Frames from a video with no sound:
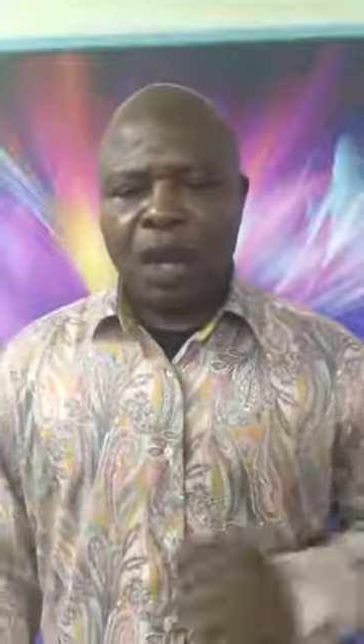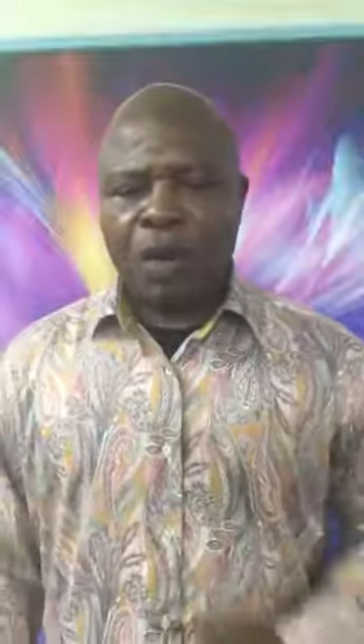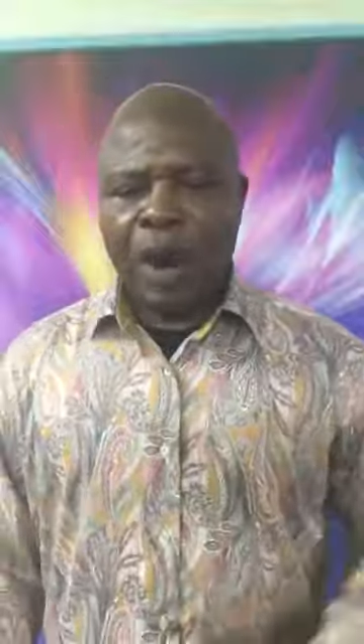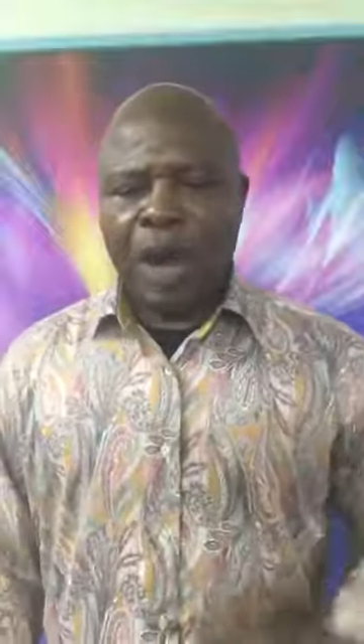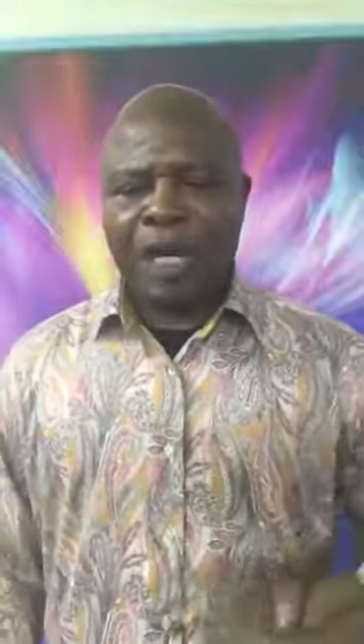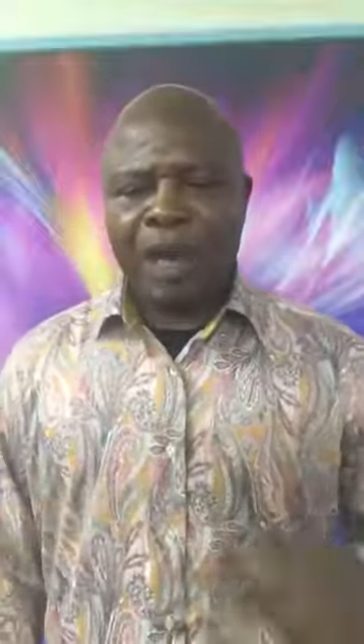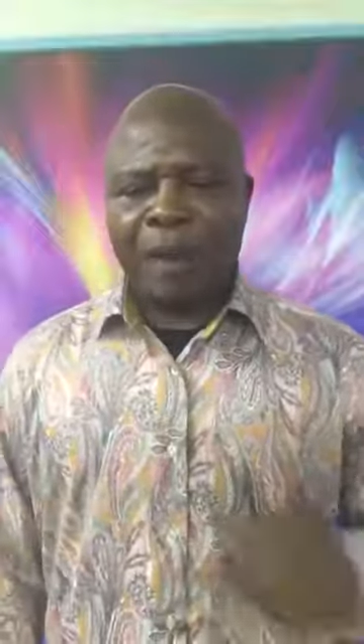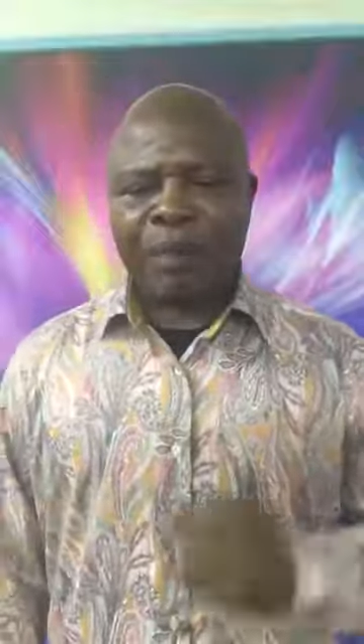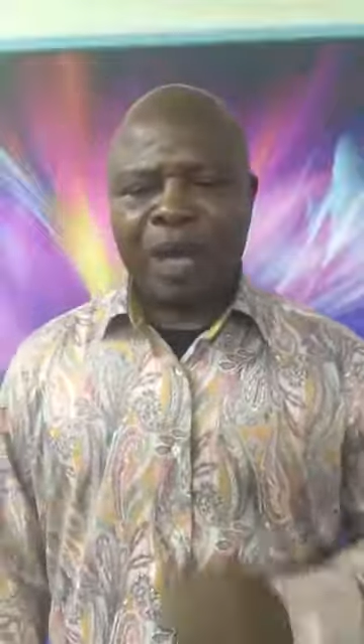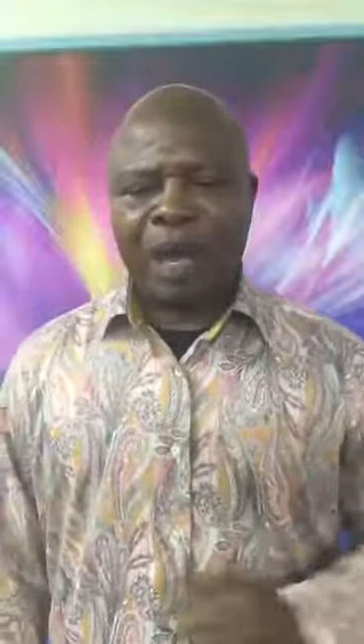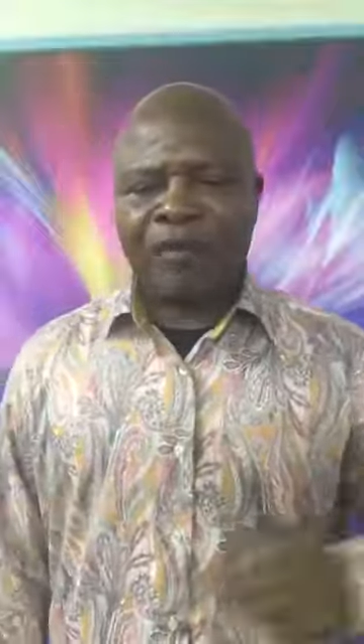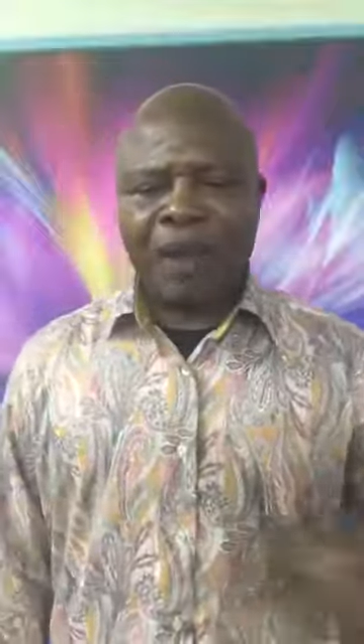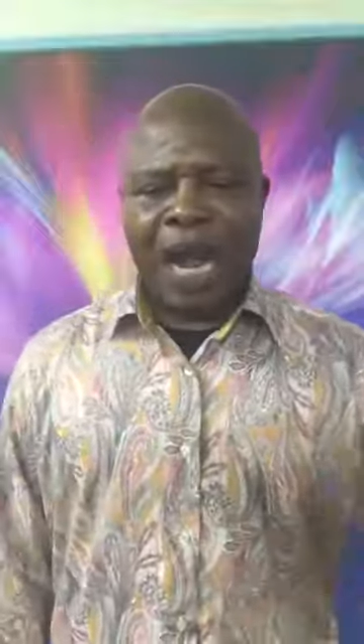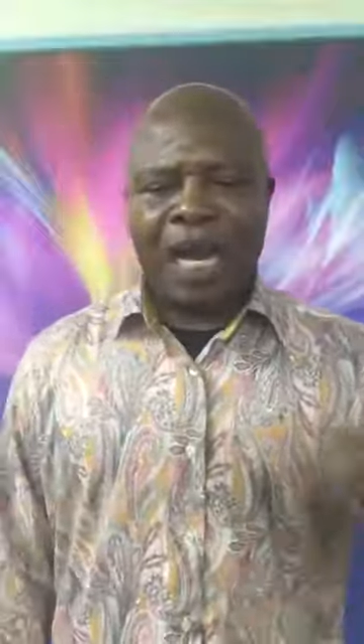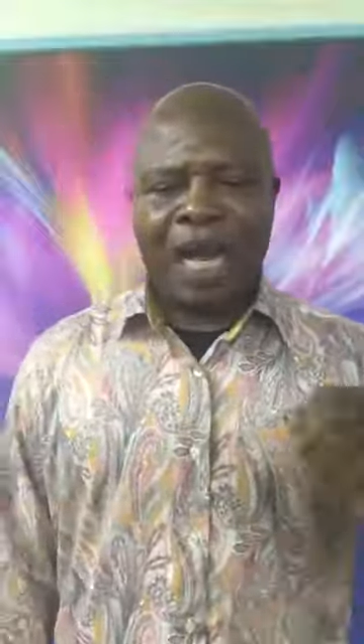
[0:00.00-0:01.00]
Go ahead and pray.
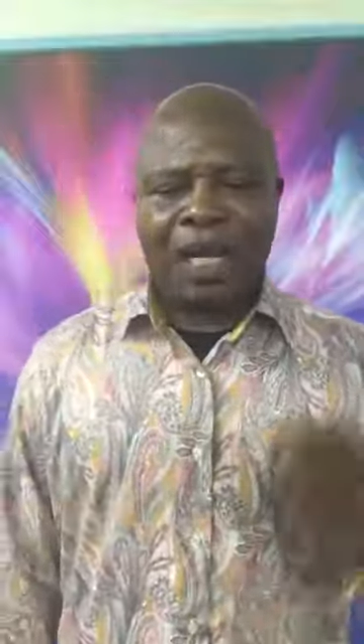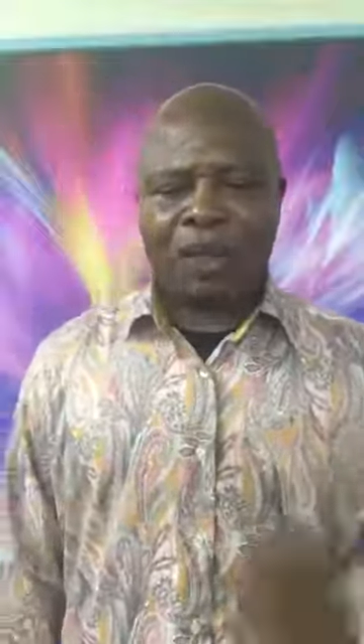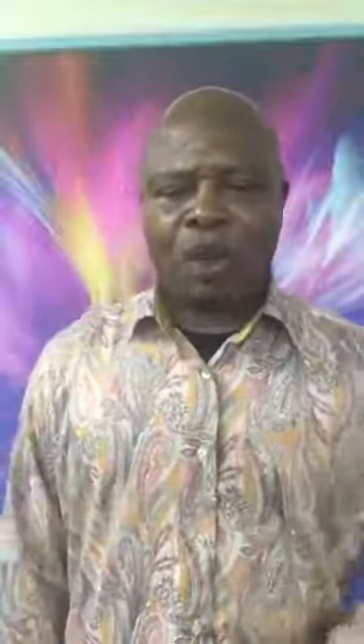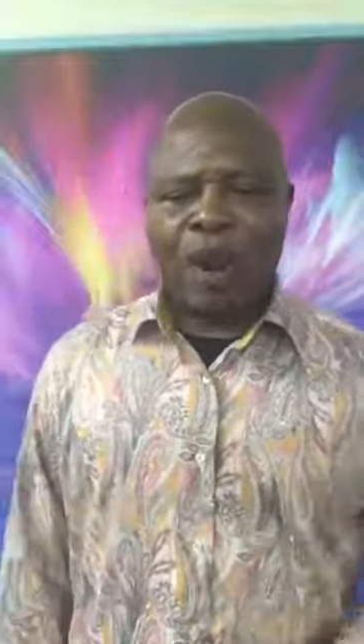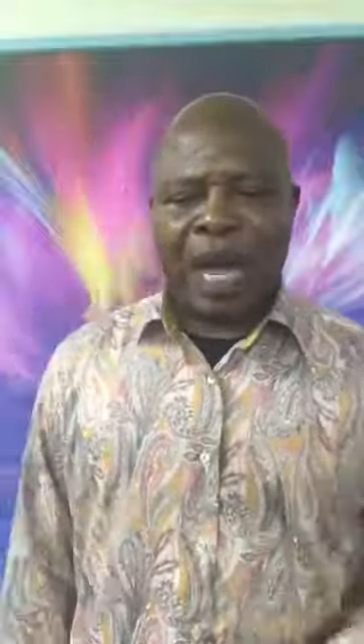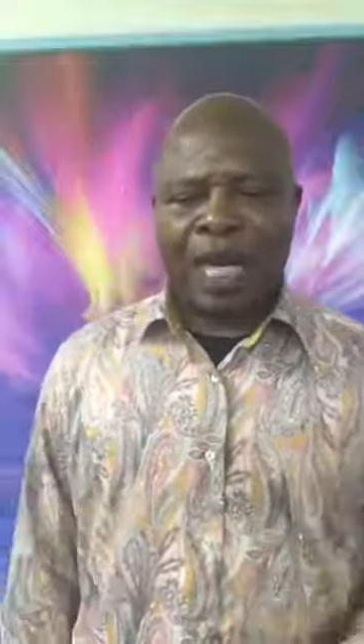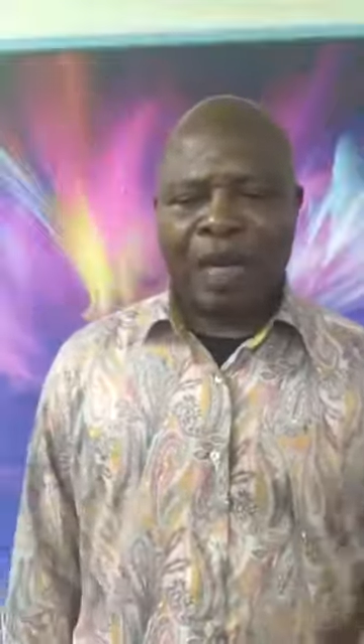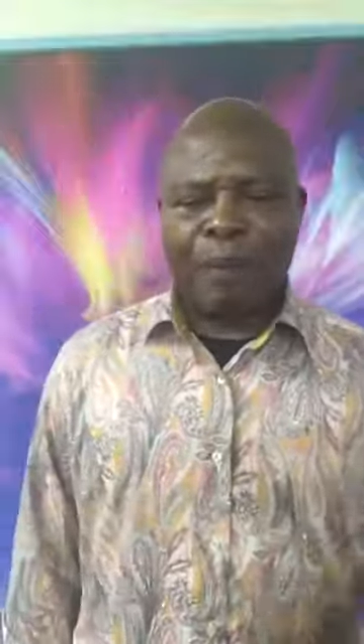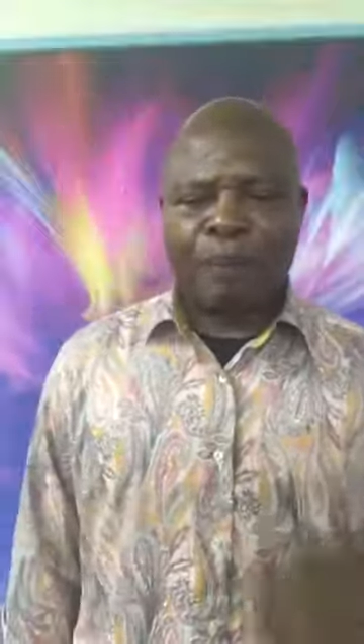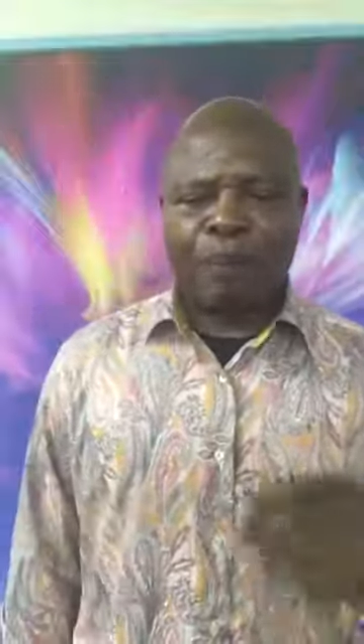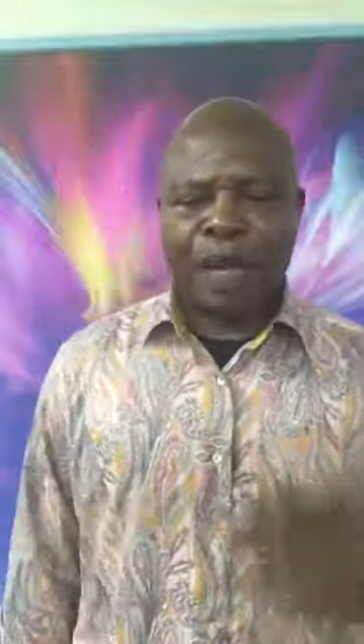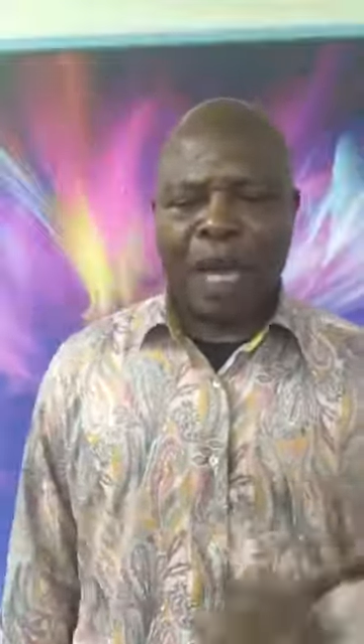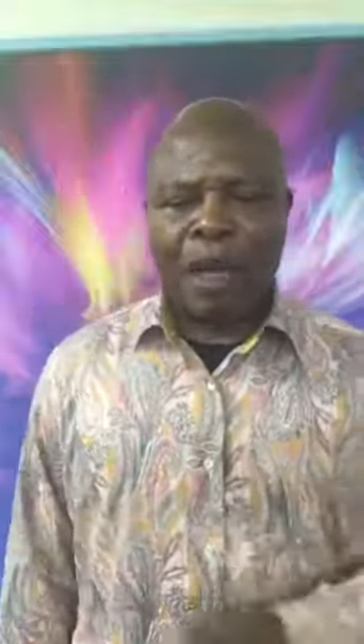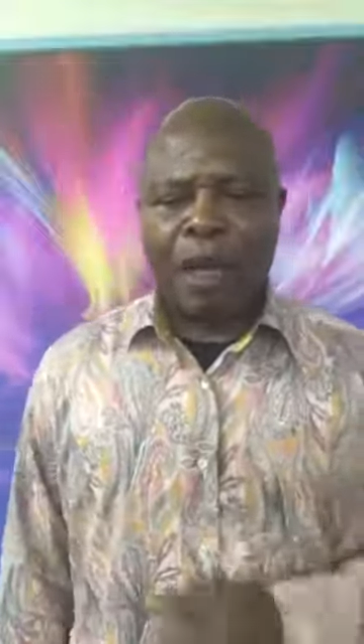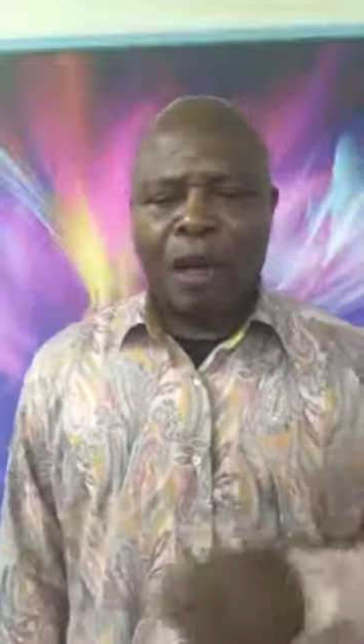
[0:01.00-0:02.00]
Violence, go ahead and pray.